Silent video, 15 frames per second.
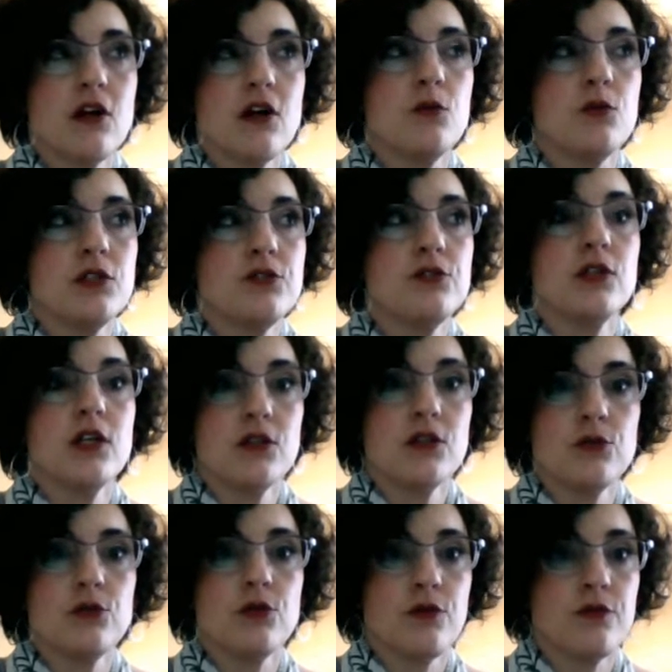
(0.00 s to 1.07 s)
at all. Once you get
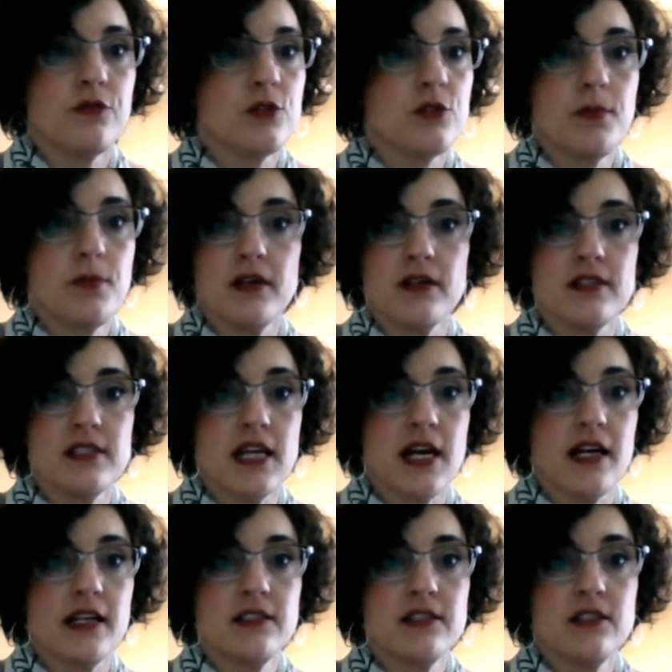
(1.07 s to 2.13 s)
through your first pair of
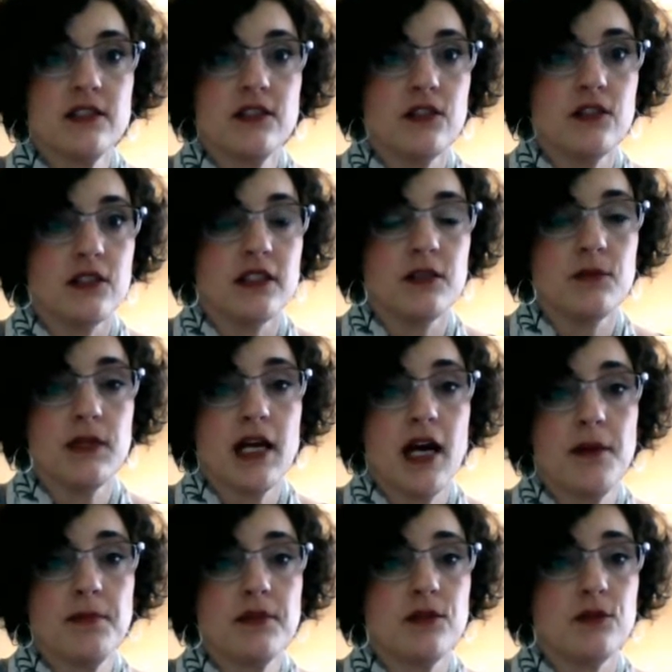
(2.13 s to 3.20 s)
socks, you're going to be
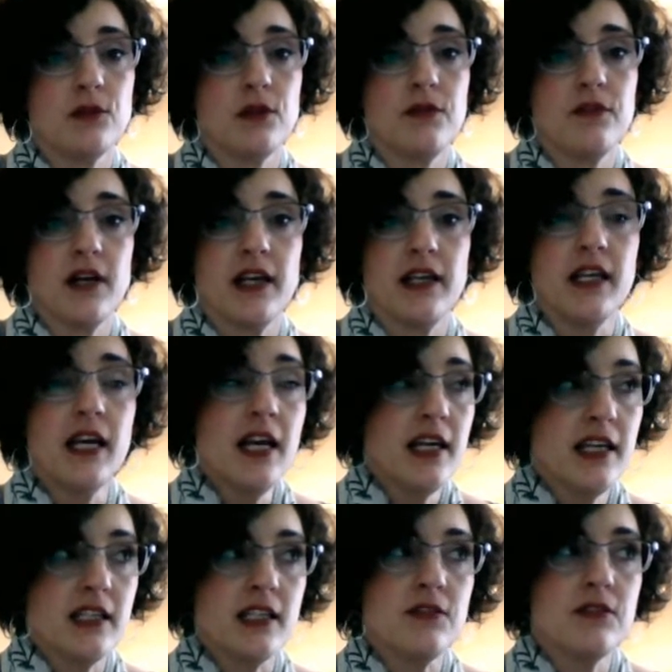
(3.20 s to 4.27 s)
absolutely fine.
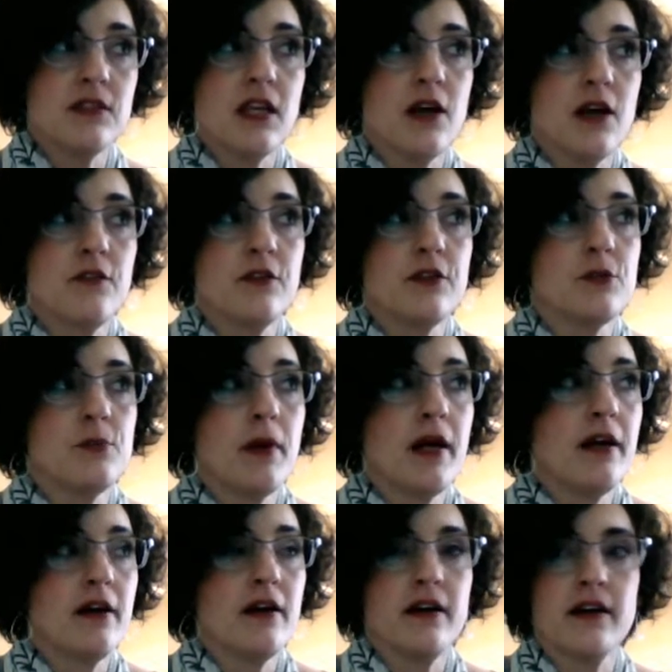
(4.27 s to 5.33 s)
And even that first
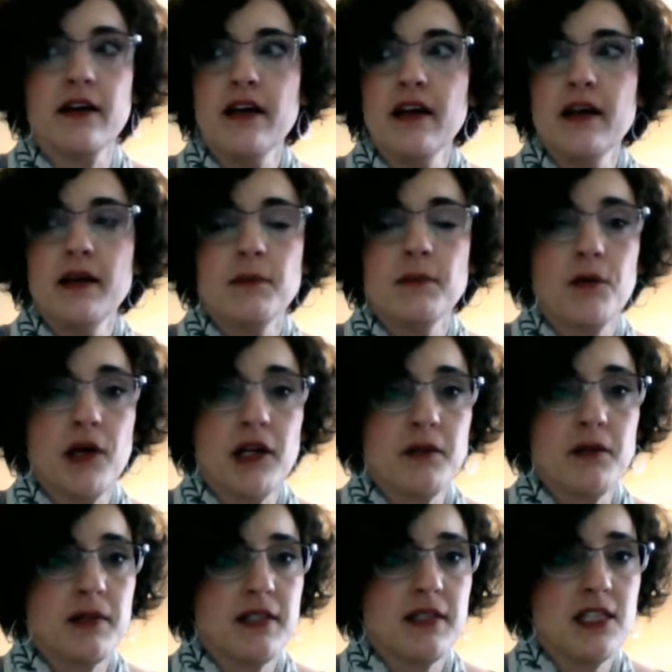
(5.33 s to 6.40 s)
pair, my
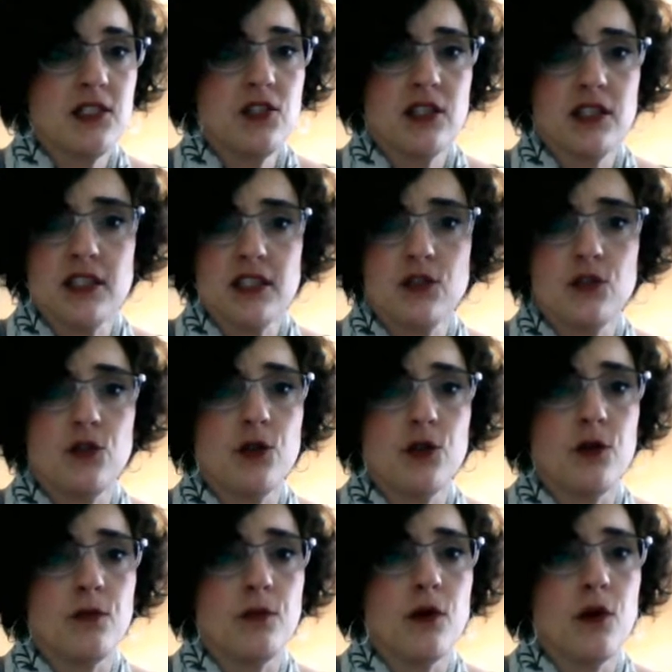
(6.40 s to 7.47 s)
recommendation is do
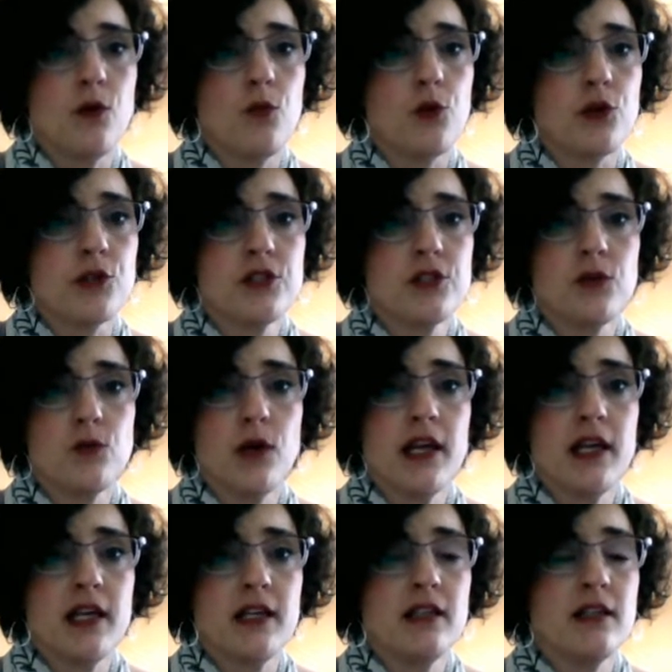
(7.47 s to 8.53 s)
them worsted
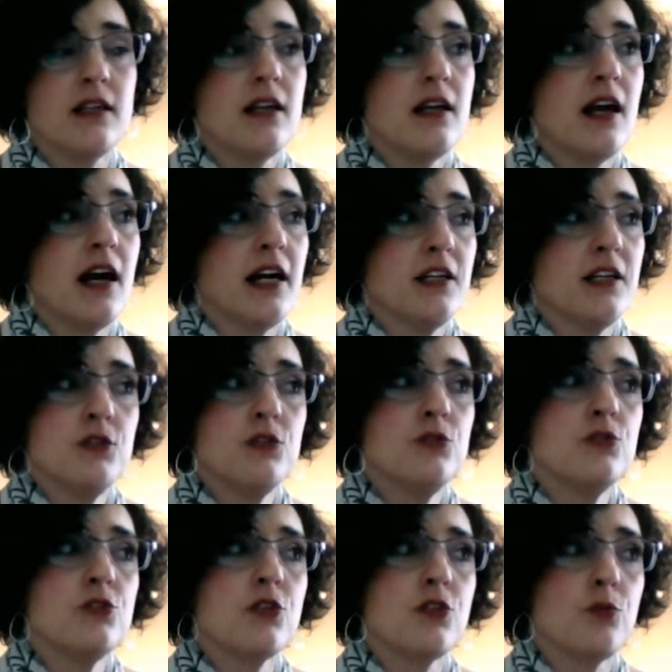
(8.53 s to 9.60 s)
weight. I
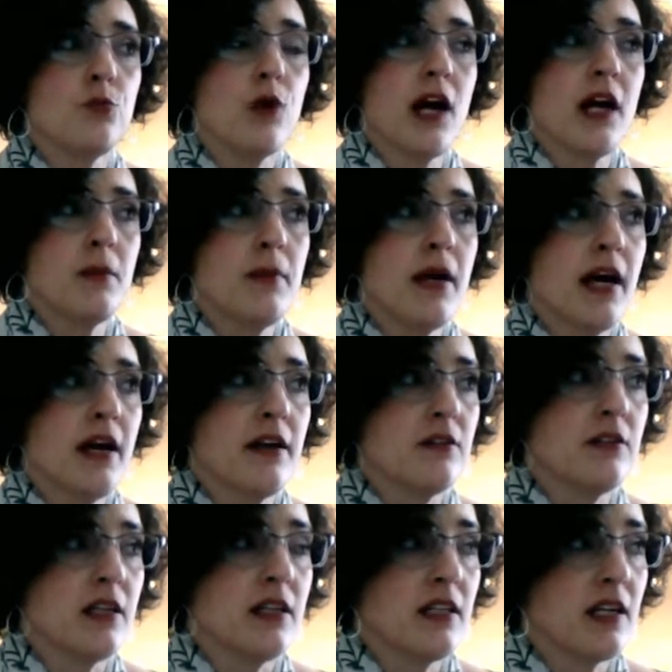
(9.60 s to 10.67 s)
used the rye
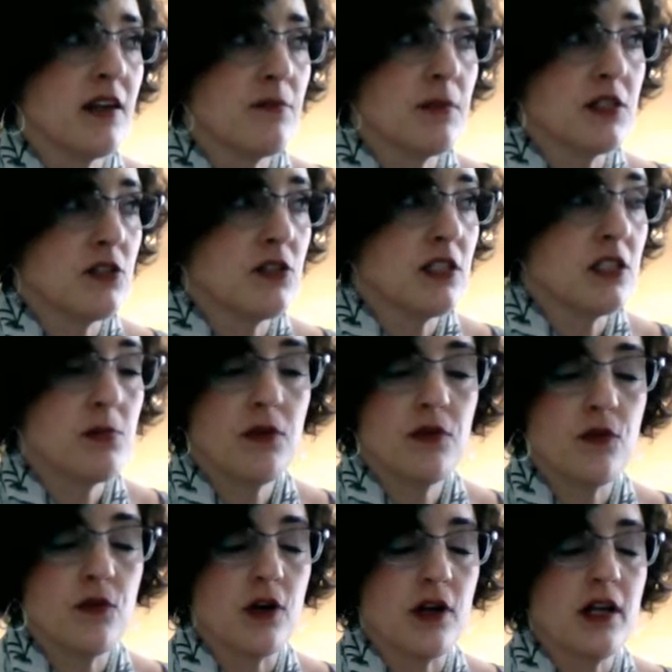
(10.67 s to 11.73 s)
pattern. I think I've mentioned this
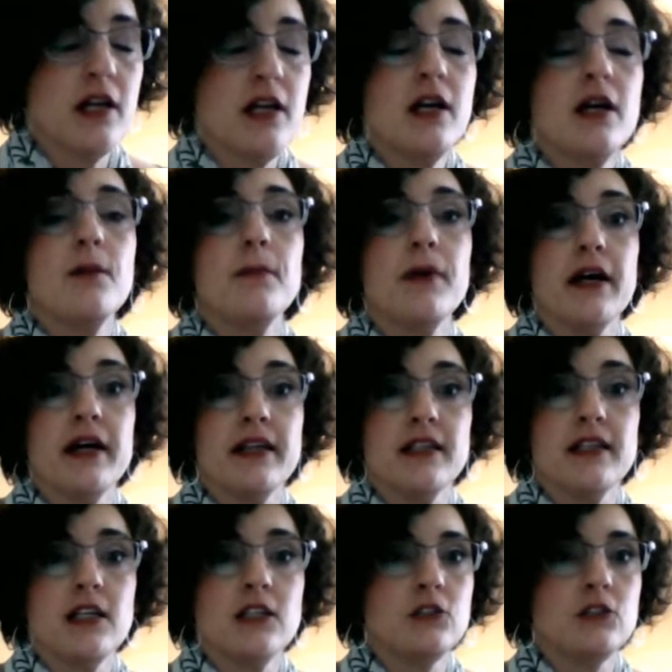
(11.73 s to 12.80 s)
before, but
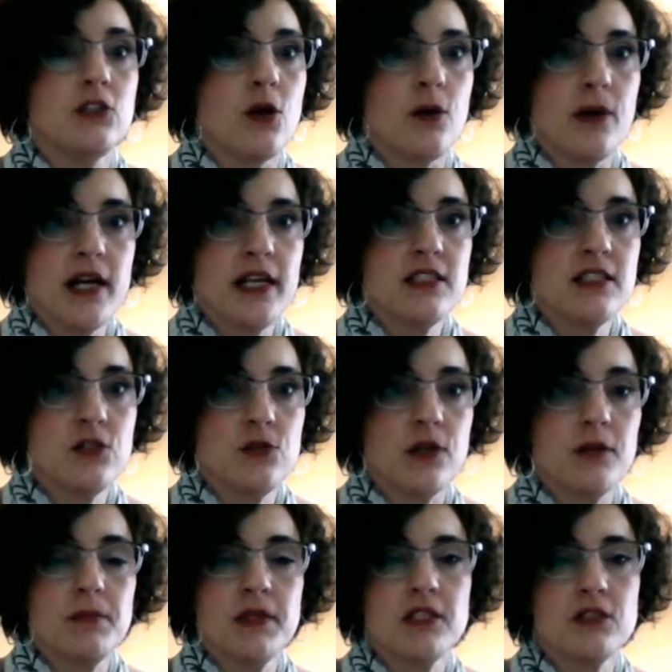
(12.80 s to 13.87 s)
go ahead and do
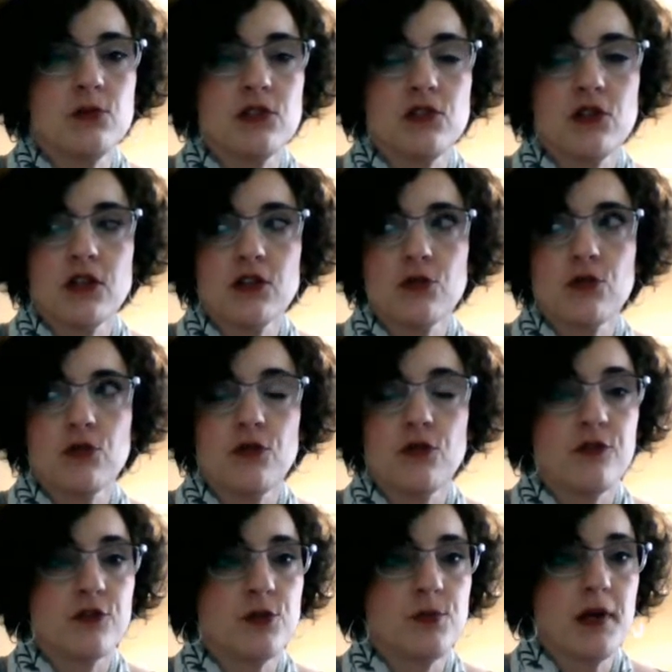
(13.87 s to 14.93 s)
it because once you get through your
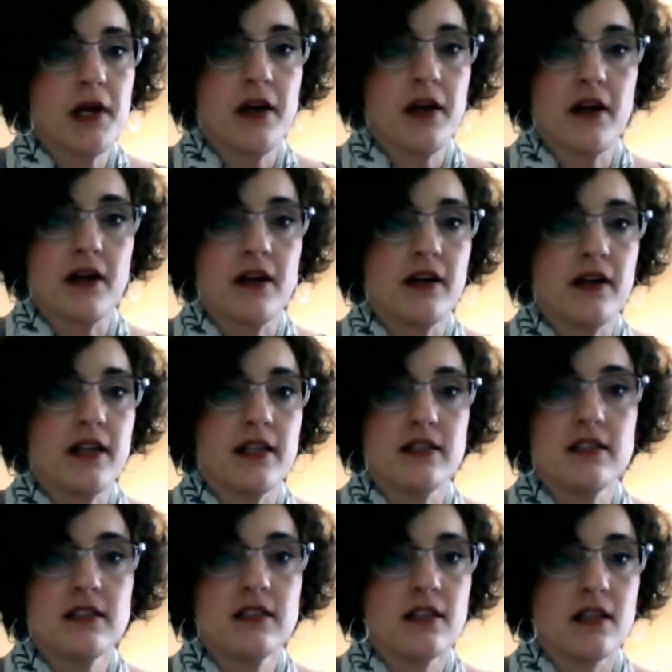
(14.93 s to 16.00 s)
first pair,
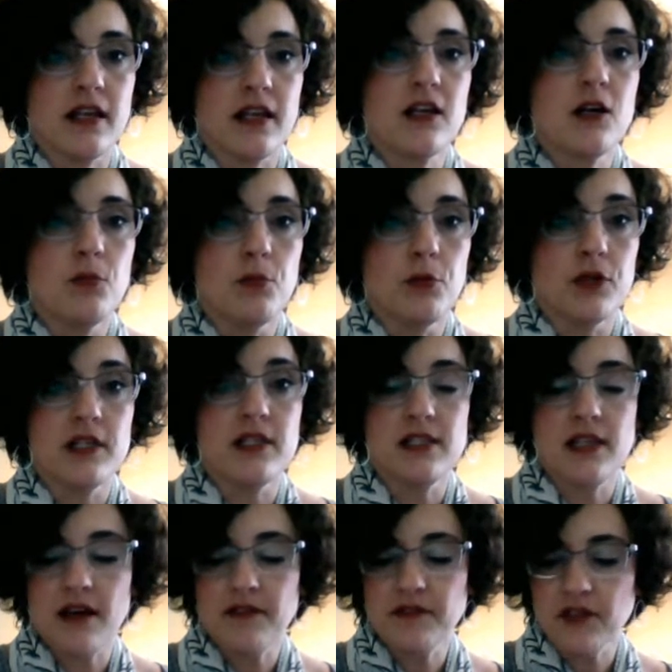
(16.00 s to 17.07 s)
it's like a breeze
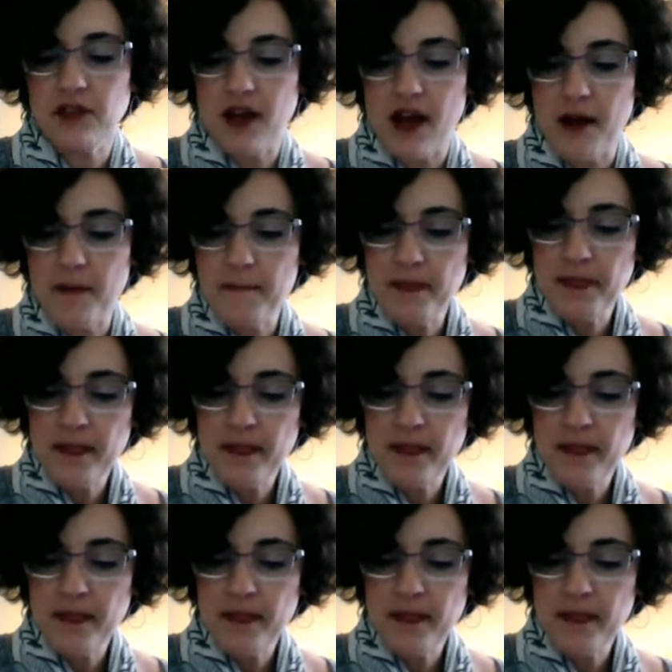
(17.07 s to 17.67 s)
after that.